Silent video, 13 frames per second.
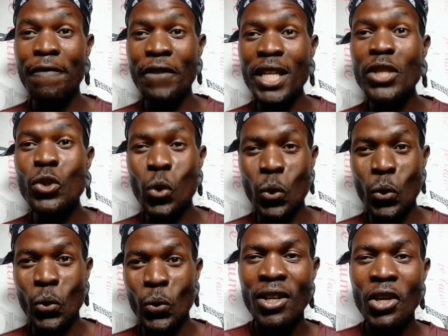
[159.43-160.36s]
free
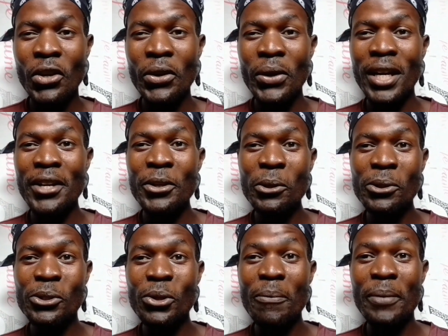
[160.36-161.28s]
tool, or you can
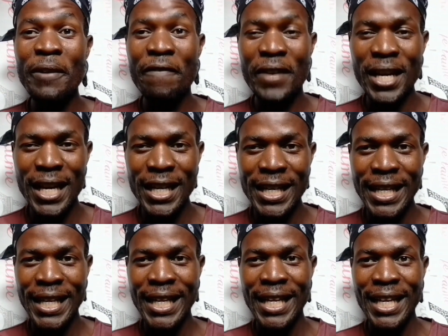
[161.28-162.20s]
use your preferred
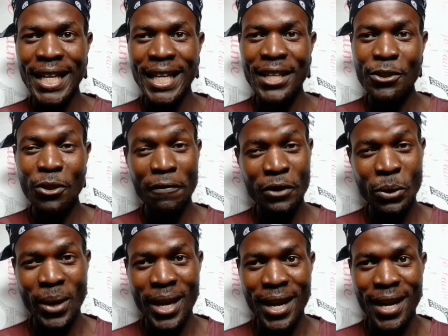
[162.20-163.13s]

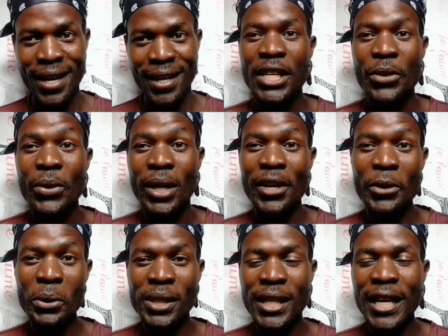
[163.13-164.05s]
software. You can
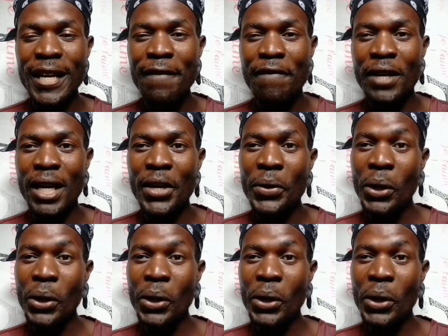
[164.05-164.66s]
use Canva,